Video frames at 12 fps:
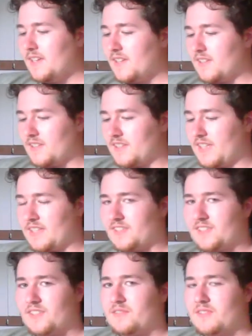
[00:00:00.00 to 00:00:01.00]
Okay,
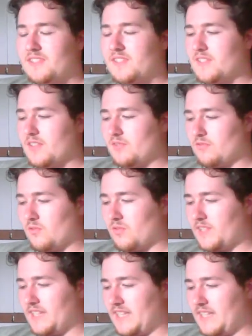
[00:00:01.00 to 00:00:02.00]
so this is another
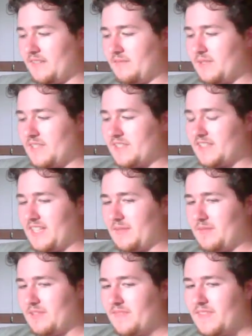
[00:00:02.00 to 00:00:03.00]
orc again, but he's asleep.